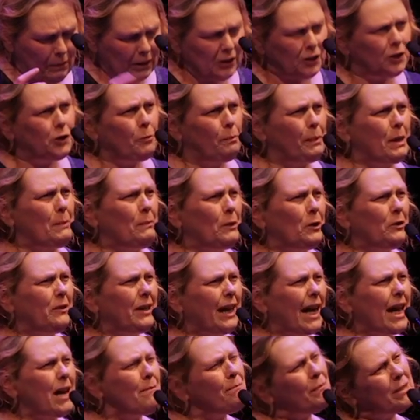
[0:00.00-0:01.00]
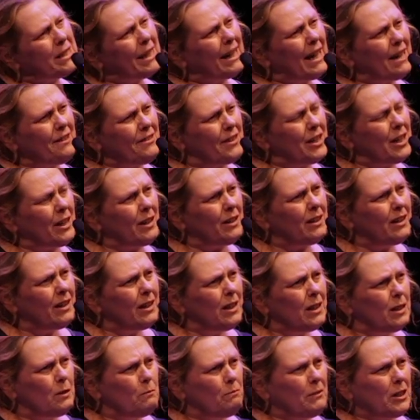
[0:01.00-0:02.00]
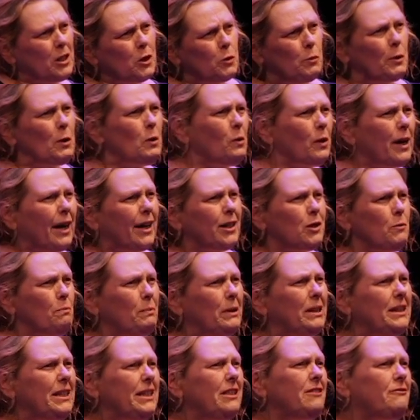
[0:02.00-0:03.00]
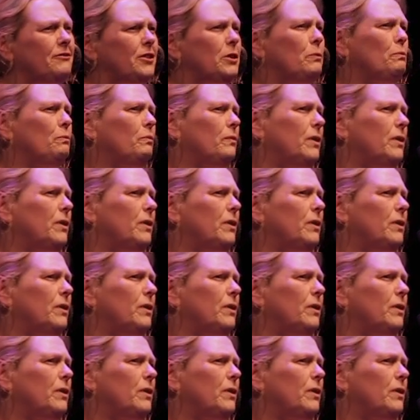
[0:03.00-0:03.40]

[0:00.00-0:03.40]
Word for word: bunch of people who came together because we all kind of believed